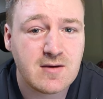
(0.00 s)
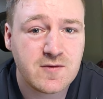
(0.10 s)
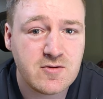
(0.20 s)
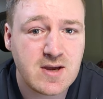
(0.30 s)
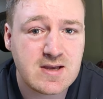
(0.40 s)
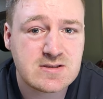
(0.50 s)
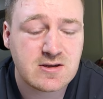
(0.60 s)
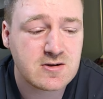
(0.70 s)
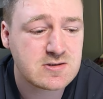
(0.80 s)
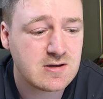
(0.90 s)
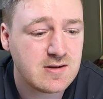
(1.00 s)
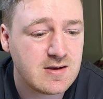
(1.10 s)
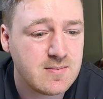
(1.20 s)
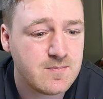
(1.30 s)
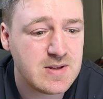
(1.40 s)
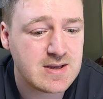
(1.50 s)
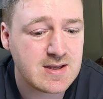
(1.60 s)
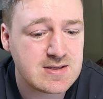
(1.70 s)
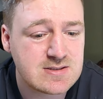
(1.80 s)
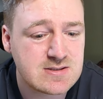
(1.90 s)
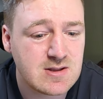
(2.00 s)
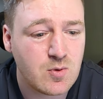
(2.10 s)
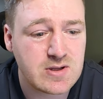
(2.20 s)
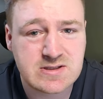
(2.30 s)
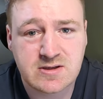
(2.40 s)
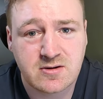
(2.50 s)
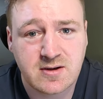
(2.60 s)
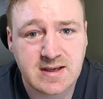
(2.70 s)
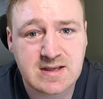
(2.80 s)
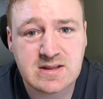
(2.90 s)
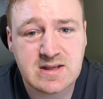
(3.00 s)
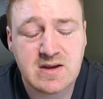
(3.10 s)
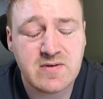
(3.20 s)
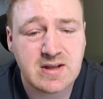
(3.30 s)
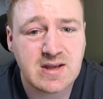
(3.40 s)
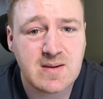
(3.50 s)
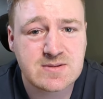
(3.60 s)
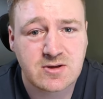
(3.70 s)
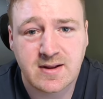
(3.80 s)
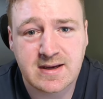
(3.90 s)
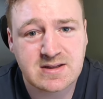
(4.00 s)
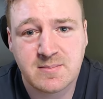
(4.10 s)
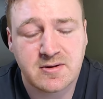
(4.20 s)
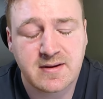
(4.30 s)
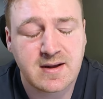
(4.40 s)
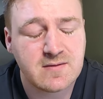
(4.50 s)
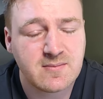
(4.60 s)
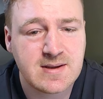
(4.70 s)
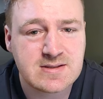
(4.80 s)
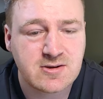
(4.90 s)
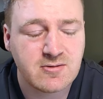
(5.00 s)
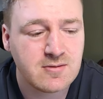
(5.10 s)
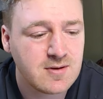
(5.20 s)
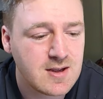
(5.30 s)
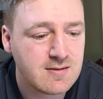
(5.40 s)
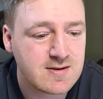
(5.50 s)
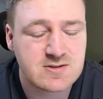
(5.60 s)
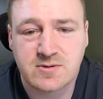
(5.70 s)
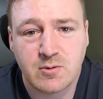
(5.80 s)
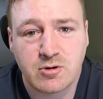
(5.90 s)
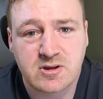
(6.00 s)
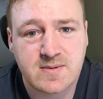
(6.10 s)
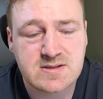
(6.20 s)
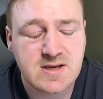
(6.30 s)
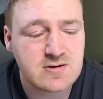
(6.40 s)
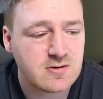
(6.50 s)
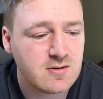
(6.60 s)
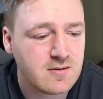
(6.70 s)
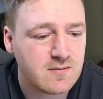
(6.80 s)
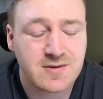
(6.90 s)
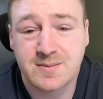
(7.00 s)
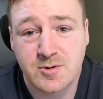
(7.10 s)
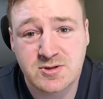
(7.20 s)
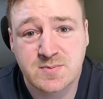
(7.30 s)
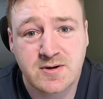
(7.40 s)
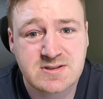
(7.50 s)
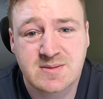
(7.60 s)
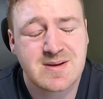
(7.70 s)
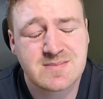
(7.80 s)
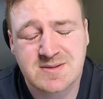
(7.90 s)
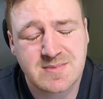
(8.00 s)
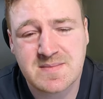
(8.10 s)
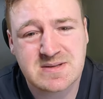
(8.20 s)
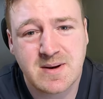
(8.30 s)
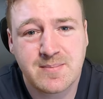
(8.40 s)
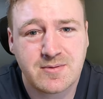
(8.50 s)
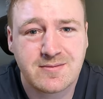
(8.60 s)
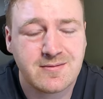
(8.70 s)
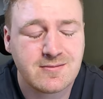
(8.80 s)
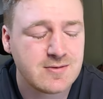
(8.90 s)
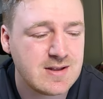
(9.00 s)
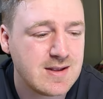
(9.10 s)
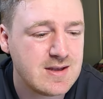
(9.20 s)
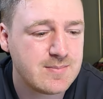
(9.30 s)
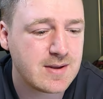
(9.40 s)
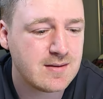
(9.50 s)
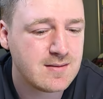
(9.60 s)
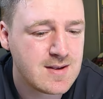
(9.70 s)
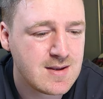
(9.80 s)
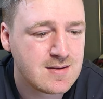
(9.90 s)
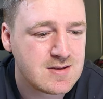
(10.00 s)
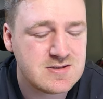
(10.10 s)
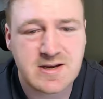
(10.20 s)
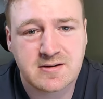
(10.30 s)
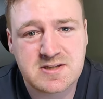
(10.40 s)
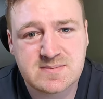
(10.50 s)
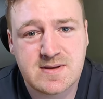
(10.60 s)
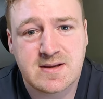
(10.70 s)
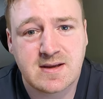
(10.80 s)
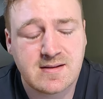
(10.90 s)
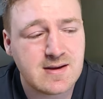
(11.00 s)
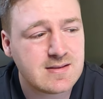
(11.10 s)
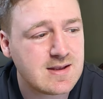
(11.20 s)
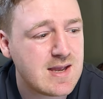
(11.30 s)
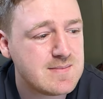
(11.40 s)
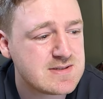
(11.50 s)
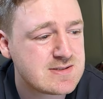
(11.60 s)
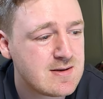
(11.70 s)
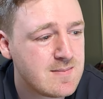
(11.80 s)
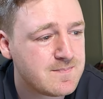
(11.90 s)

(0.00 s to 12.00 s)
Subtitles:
for you guys in Australia because the ones that are like the evening games are like in the middle of the night for me, so it doesn't really work with my schedule for the most part. Sometimes I'm up really late, but generally speaking, like the games,